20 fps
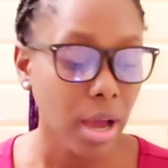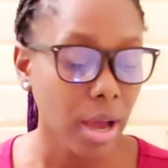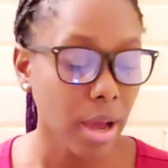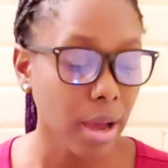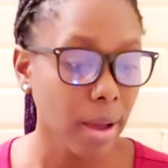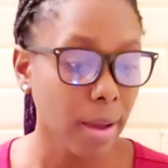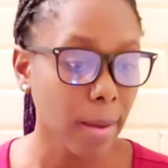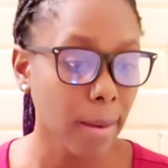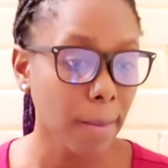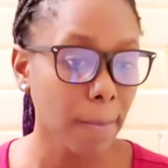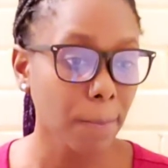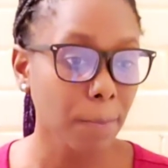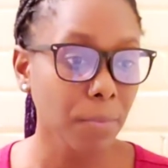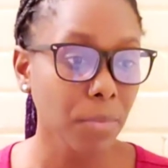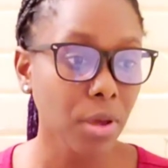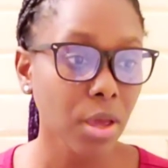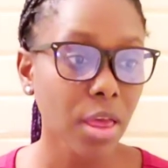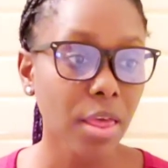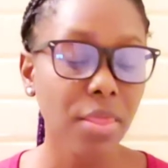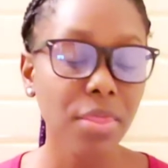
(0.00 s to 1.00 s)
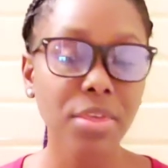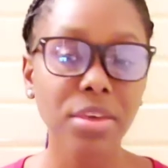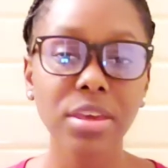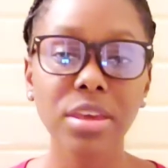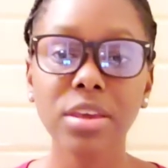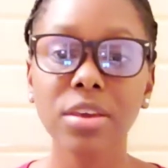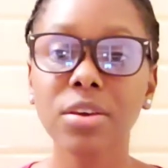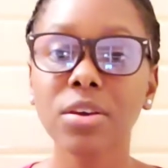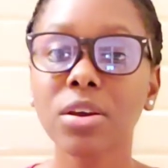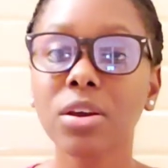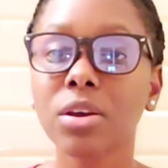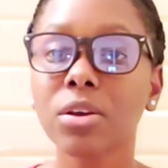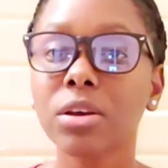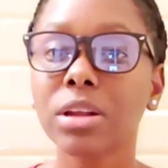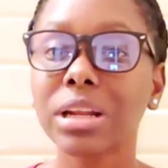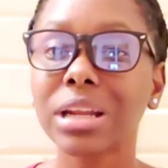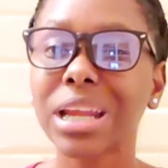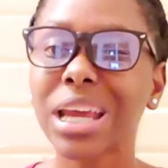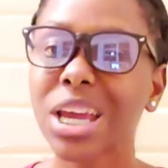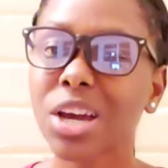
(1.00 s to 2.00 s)
the
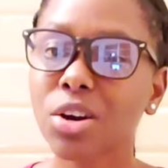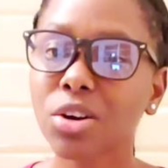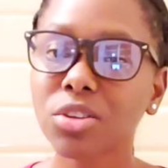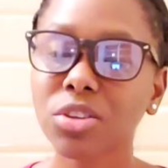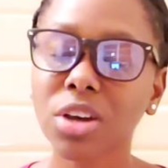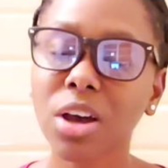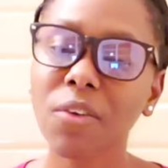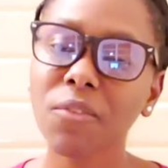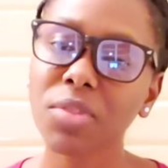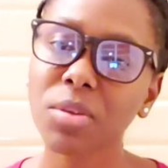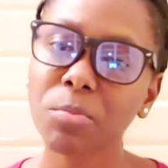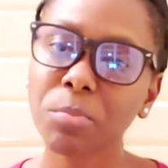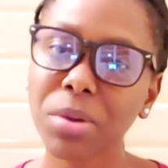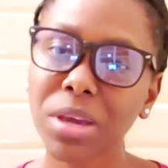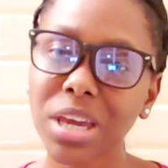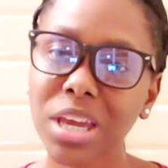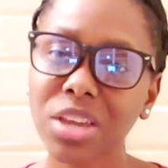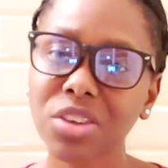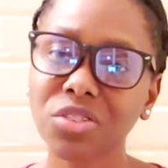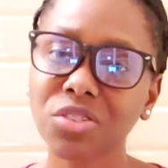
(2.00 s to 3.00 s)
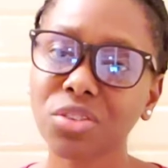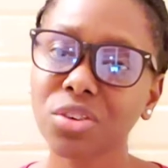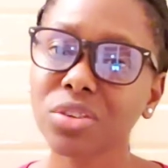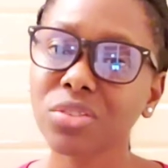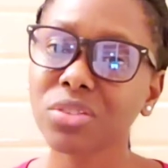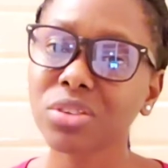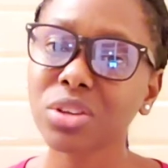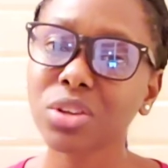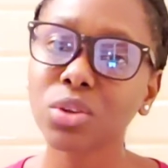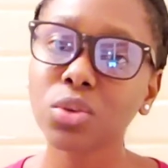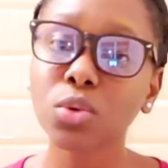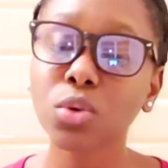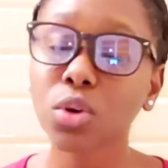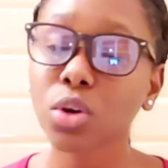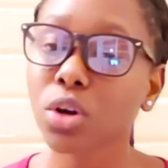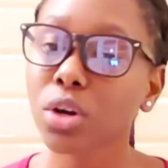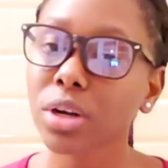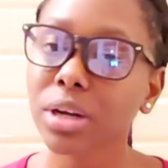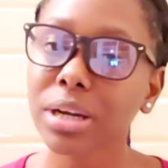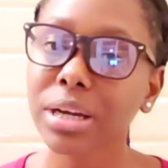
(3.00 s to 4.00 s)
layout of the page doesn't
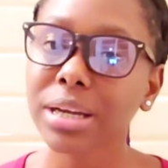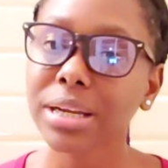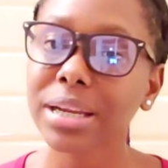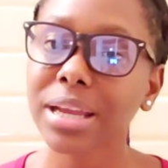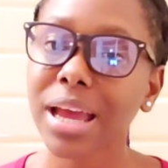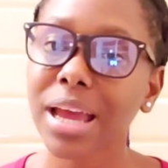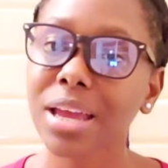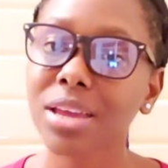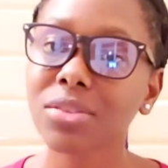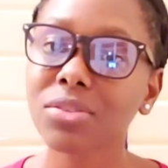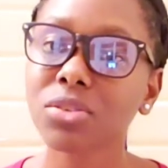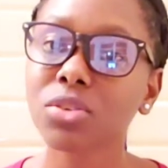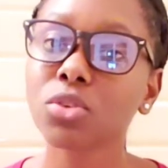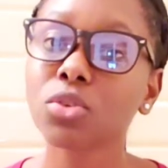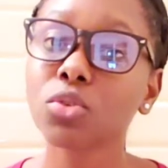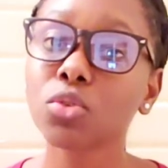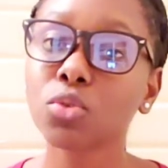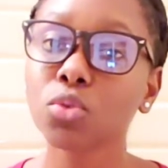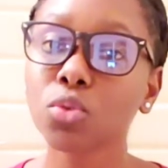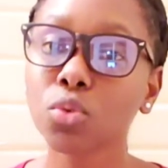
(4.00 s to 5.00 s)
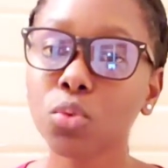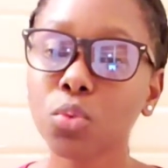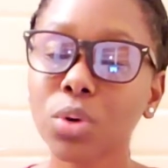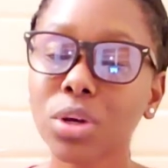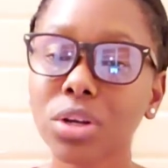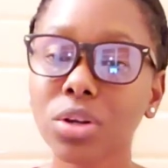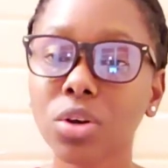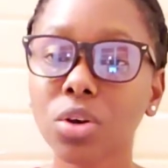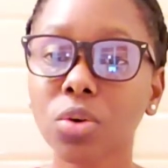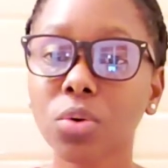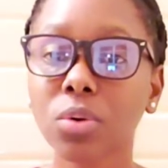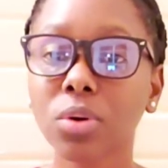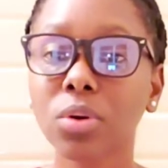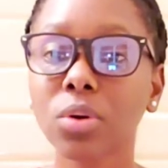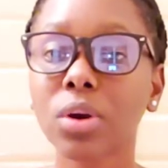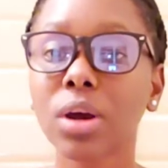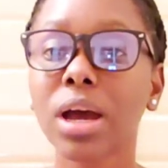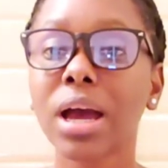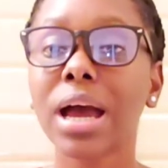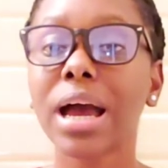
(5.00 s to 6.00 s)
look organized. You do wanna
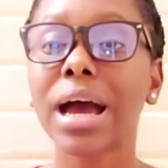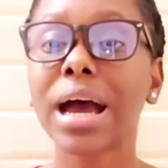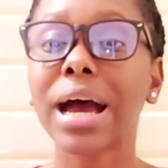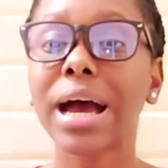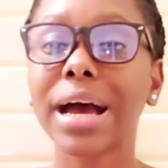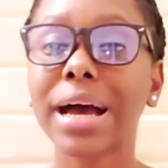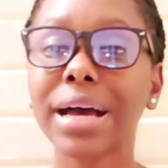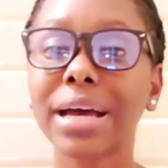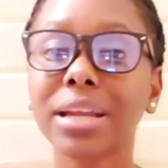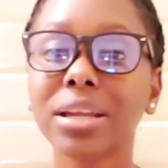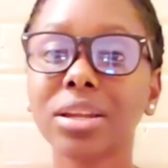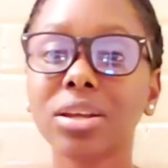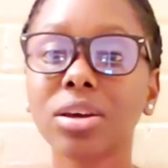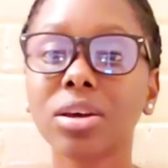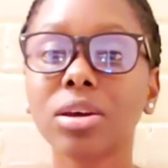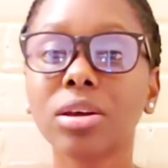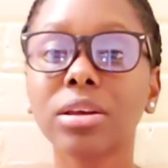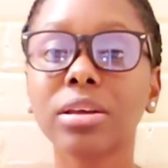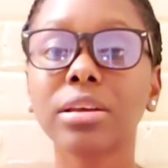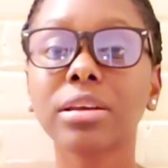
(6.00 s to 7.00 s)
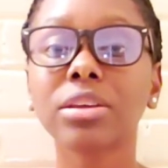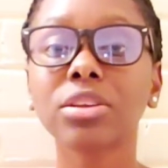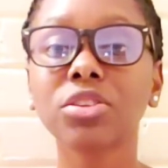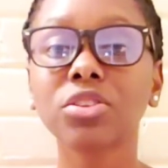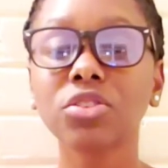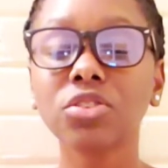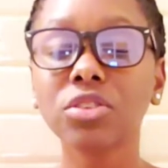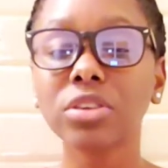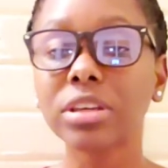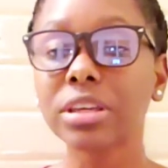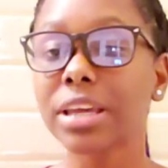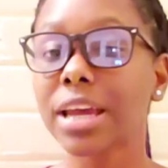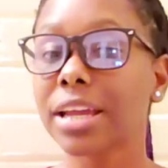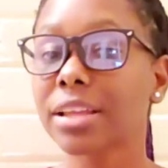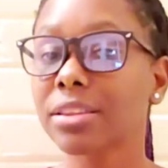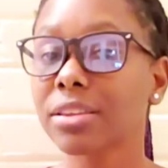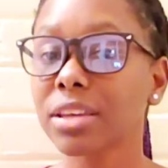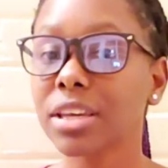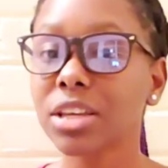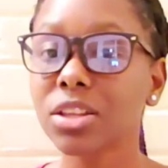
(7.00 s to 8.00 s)
go and
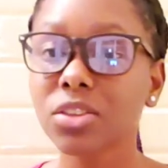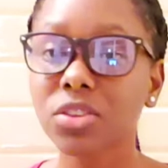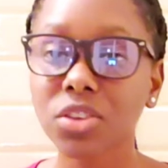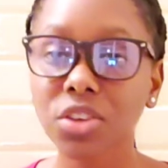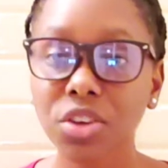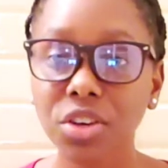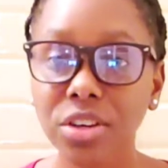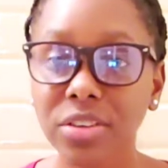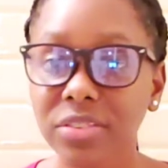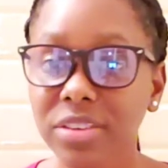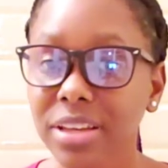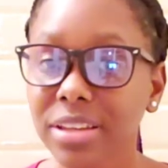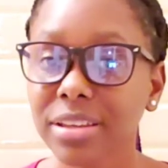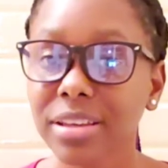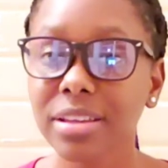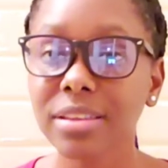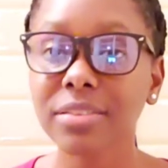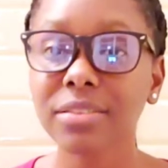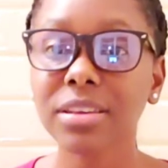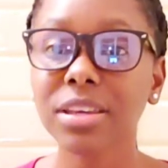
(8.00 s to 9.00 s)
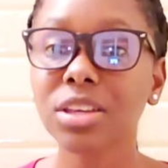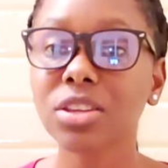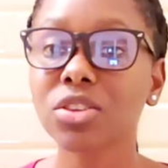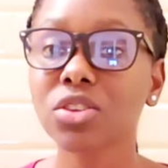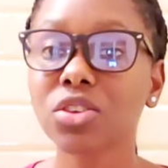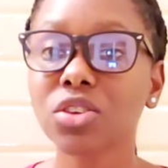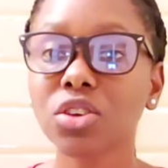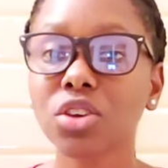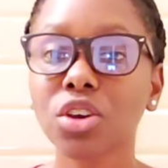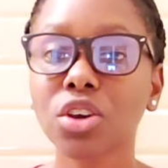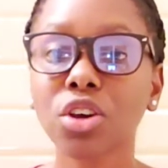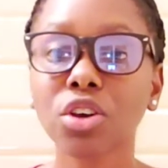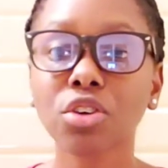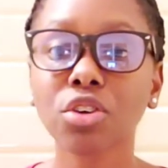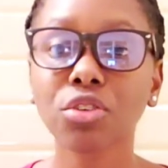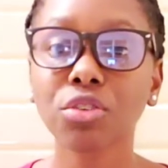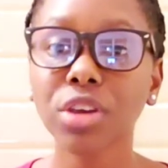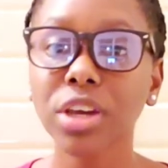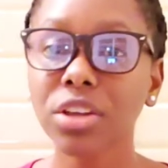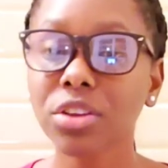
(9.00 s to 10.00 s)
get into your settings, into your
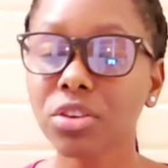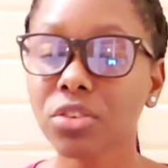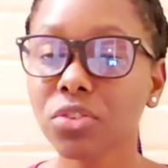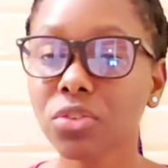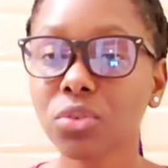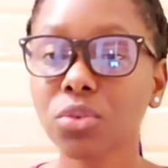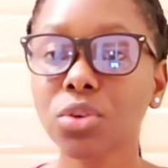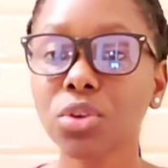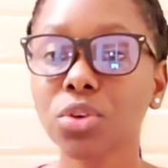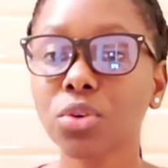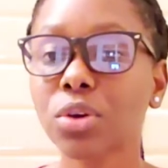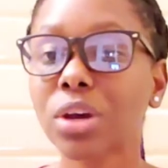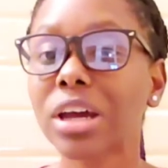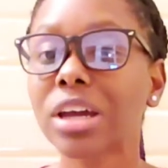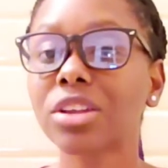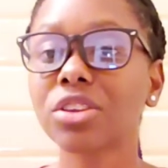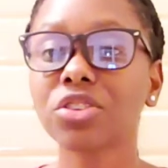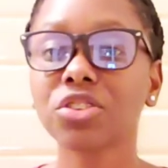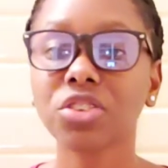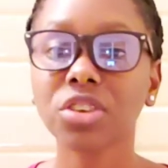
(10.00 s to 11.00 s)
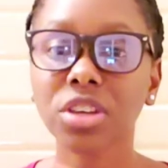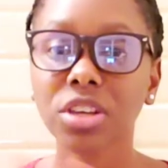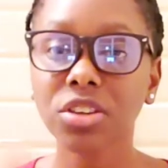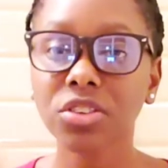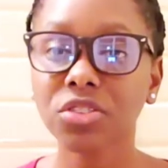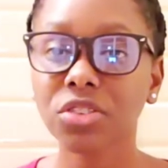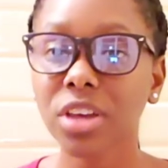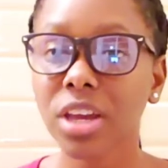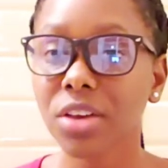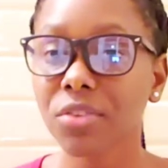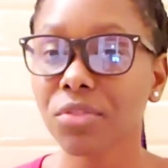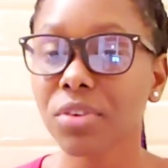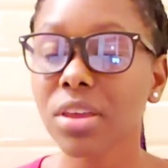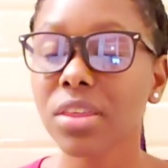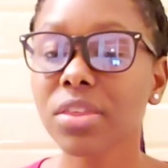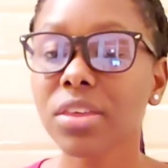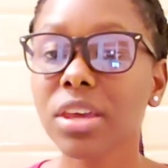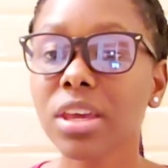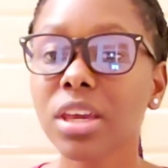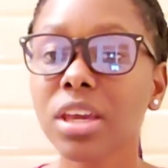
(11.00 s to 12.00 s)
Creator Studio, and change
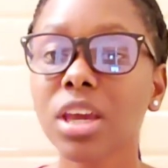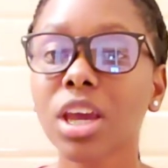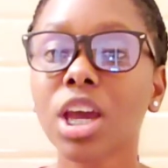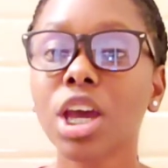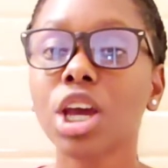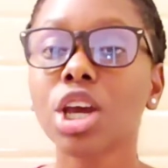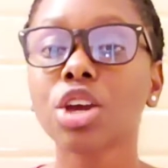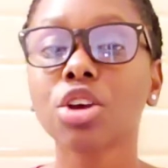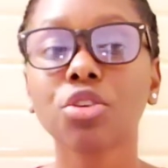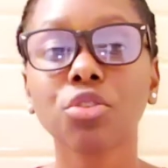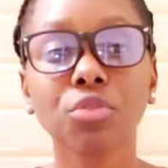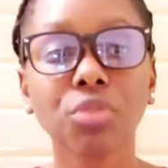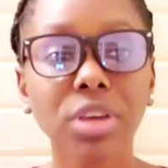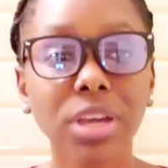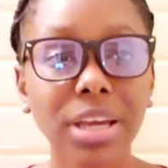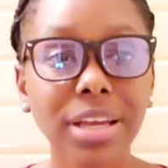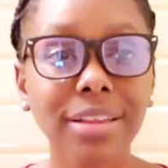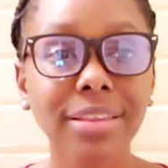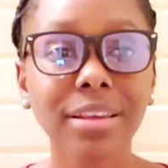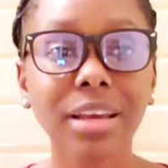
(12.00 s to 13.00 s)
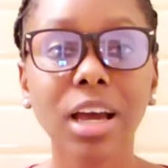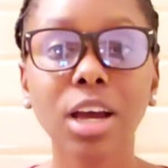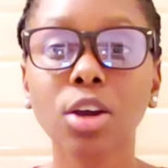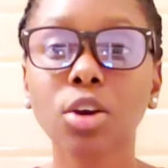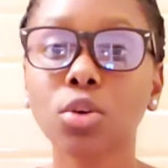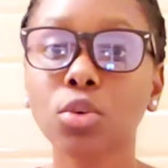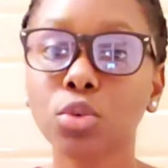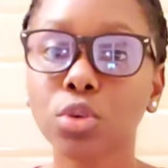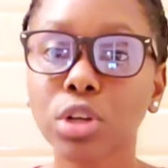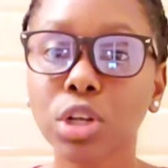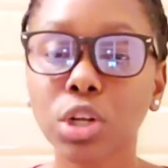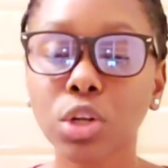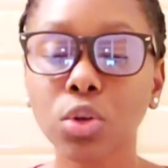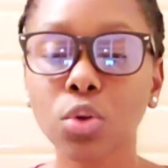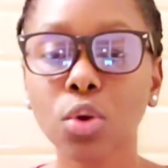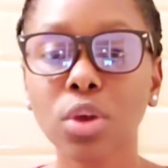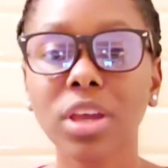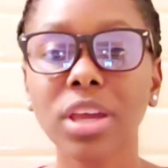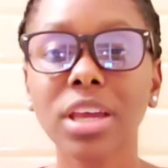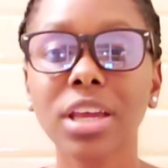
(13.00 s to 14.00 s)
everything. Create a good
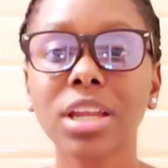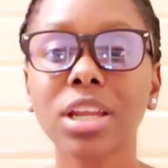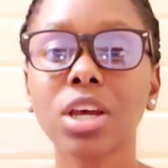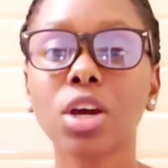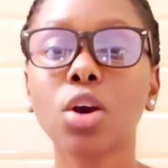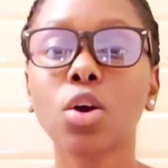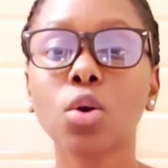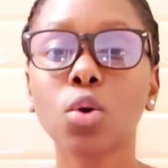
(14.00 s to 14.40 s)
looking